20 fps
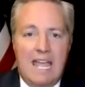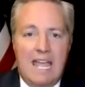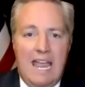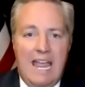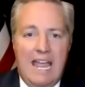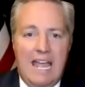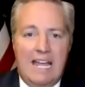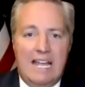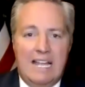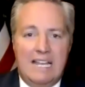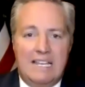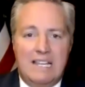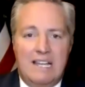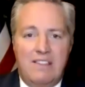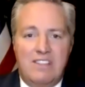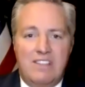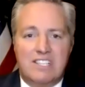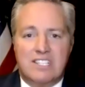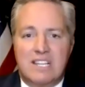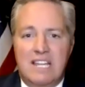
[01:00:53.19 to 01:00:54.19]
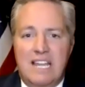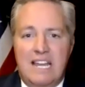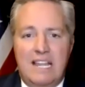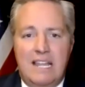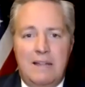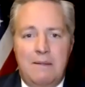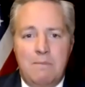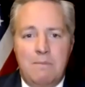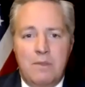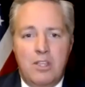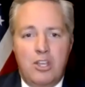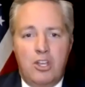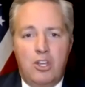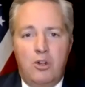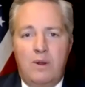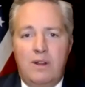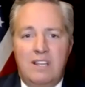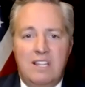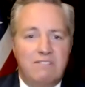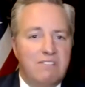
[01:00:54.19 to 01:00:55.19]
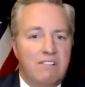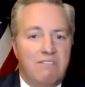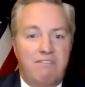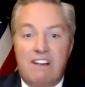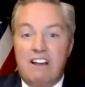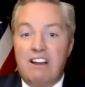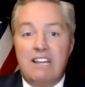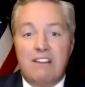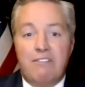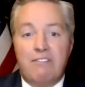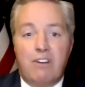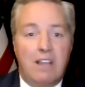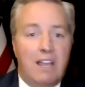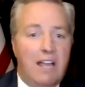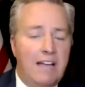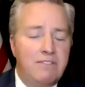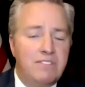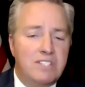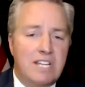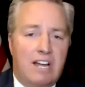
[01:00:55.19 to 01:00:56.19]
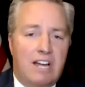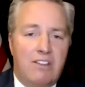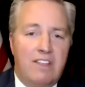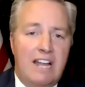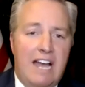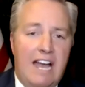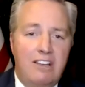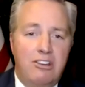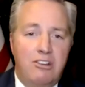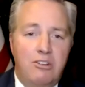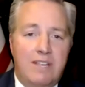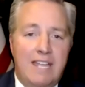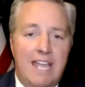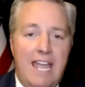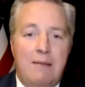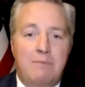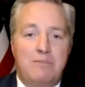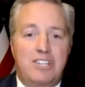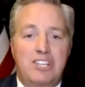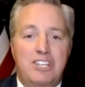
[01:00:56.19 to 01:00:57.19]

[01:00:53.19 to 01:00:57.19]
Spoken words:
and this lady who lives a very different lifestyle than I do came.